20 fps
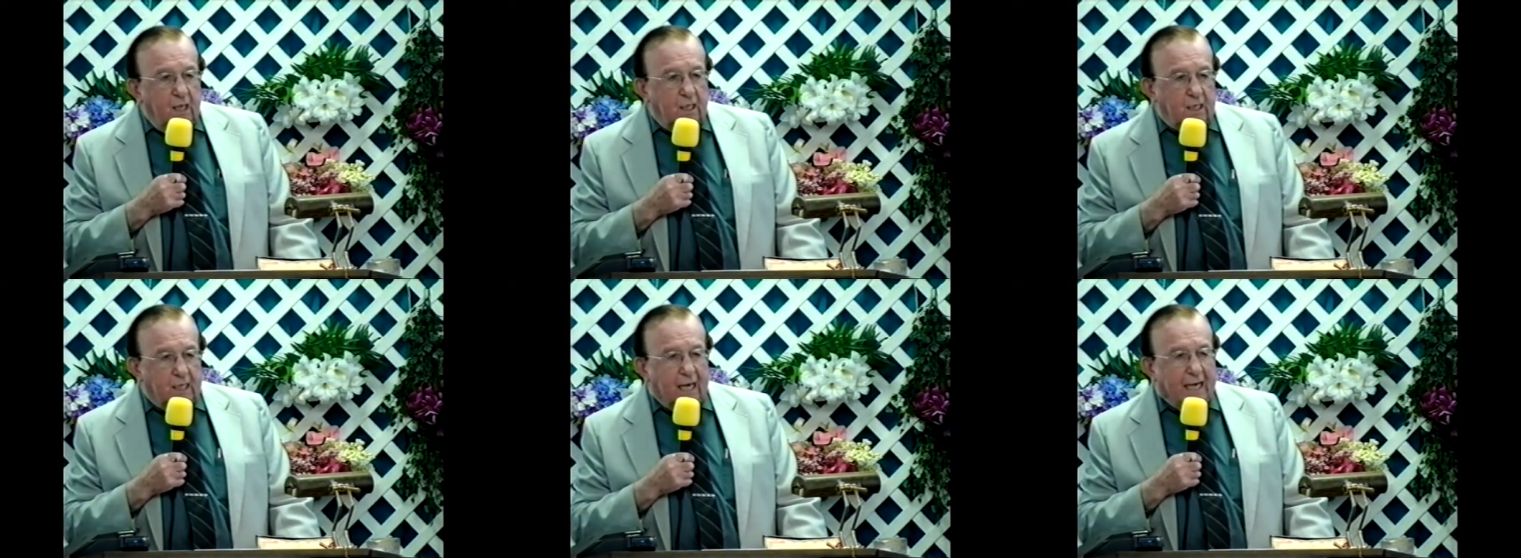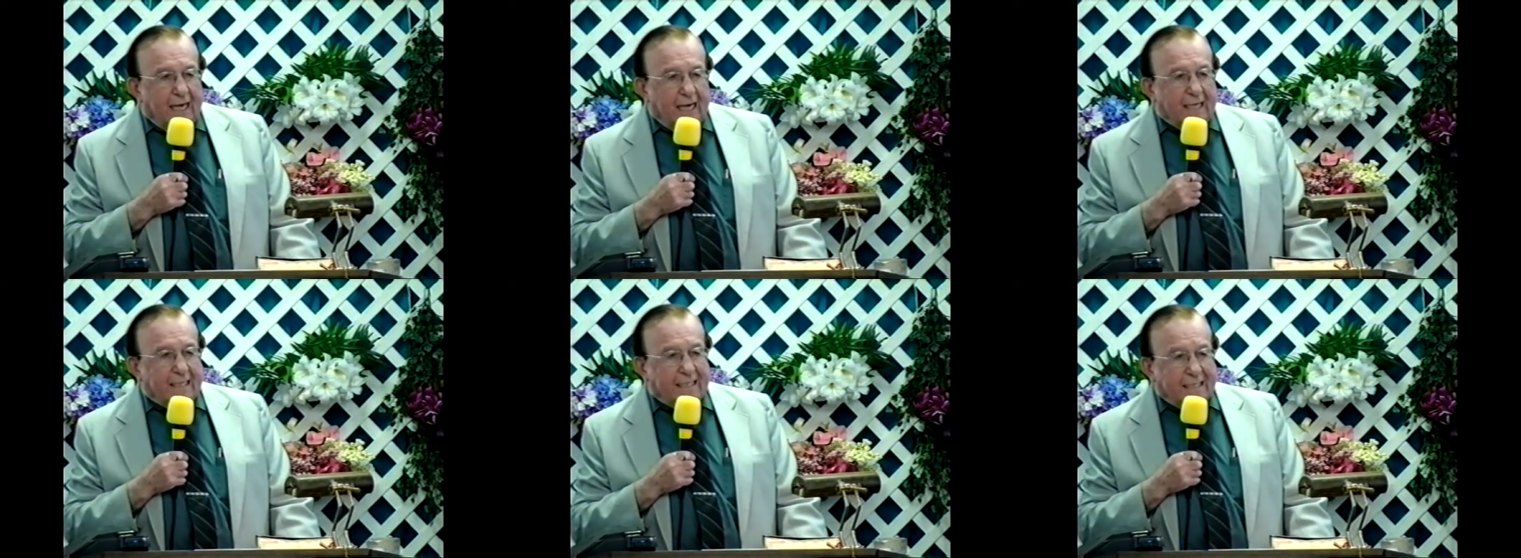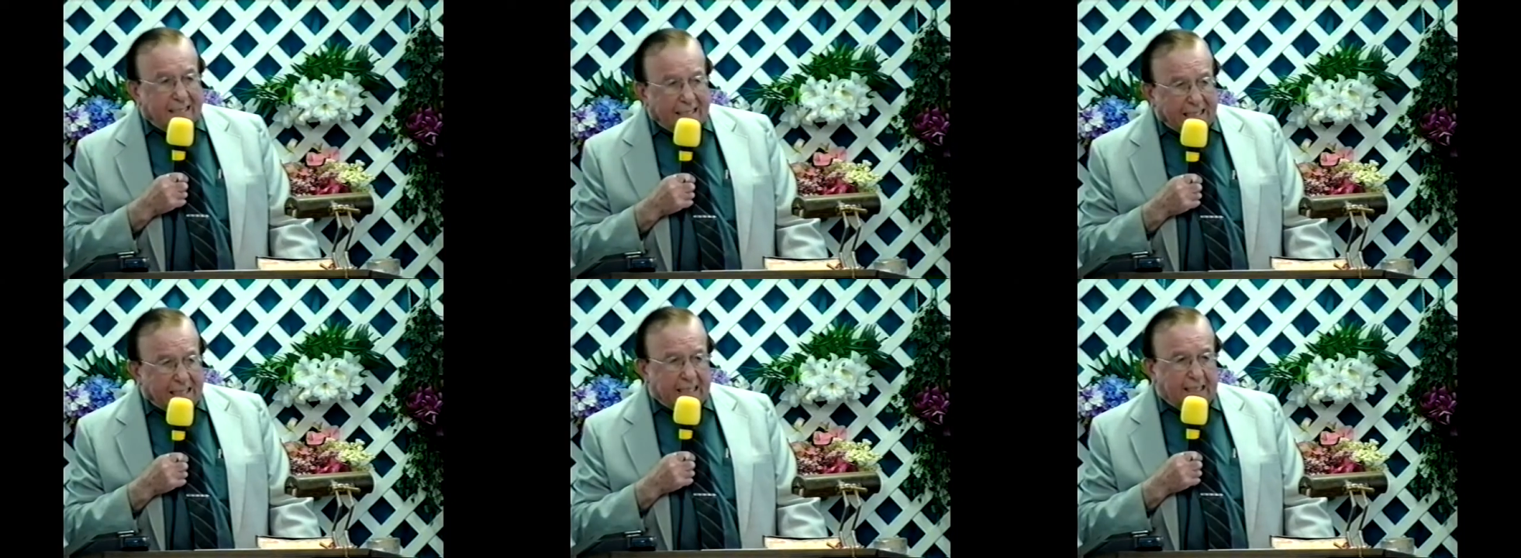God
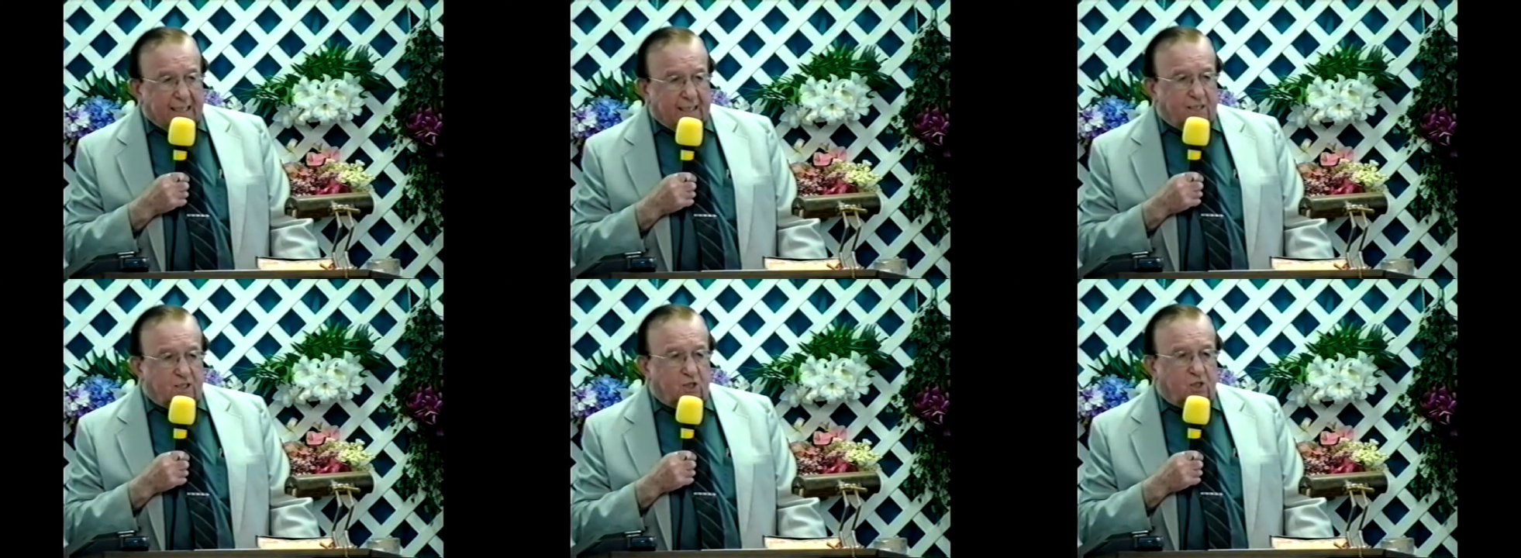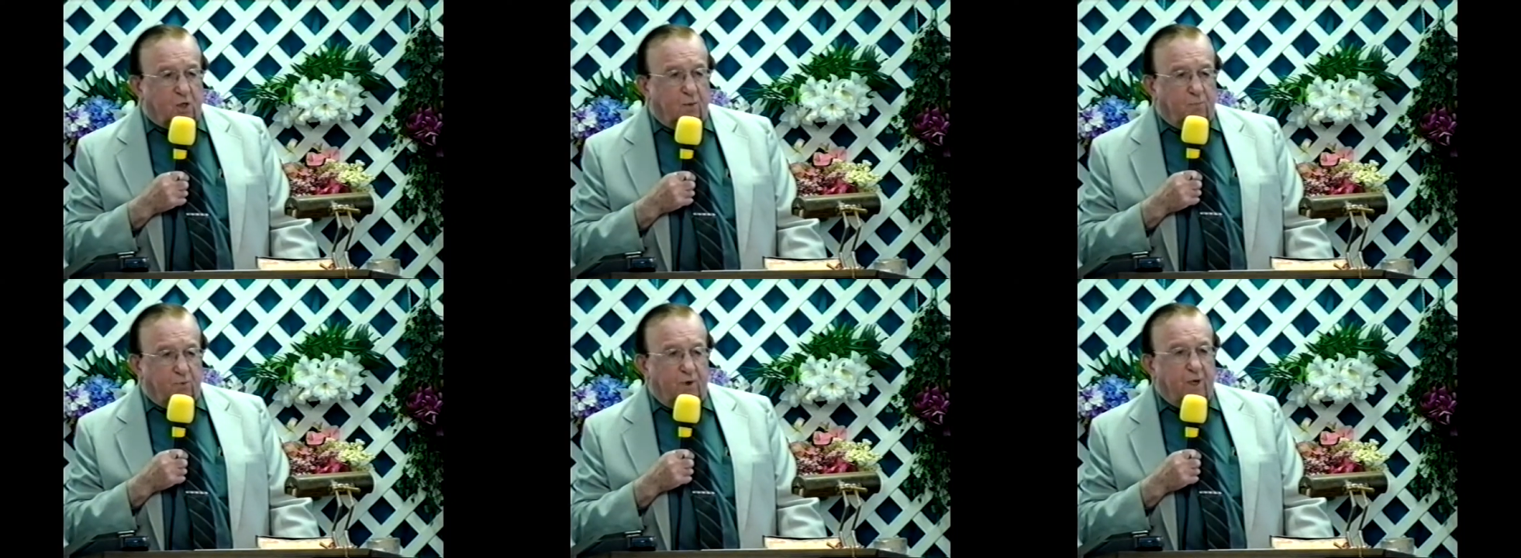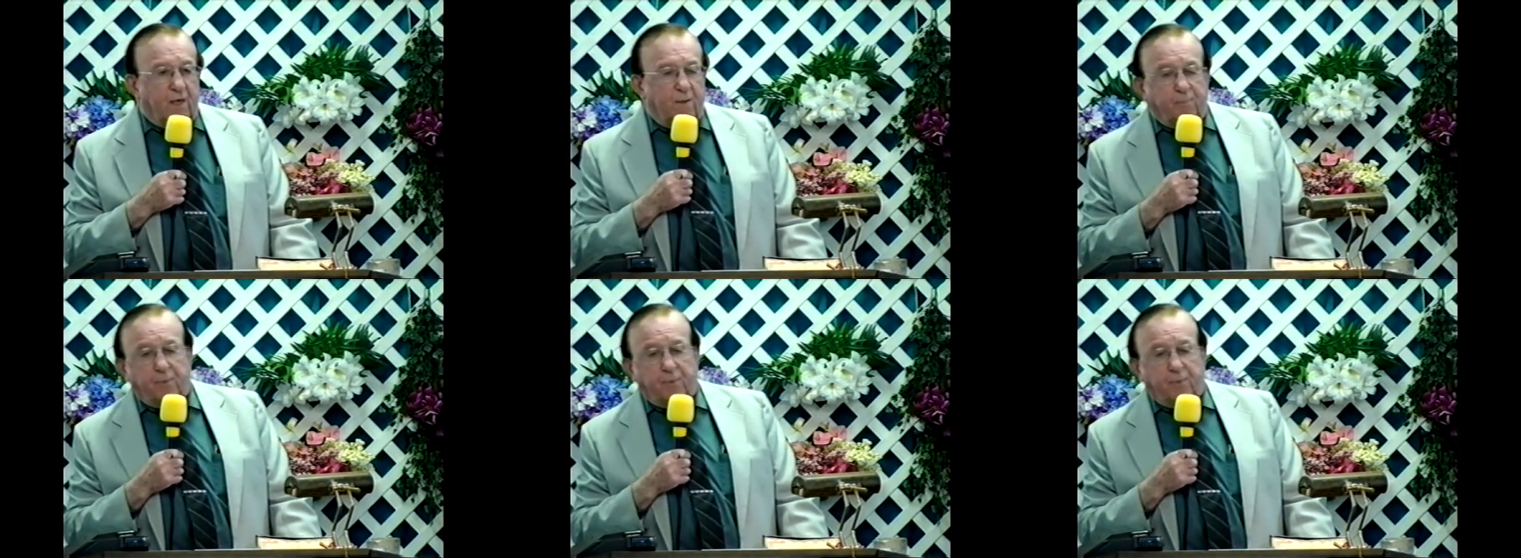needs to bring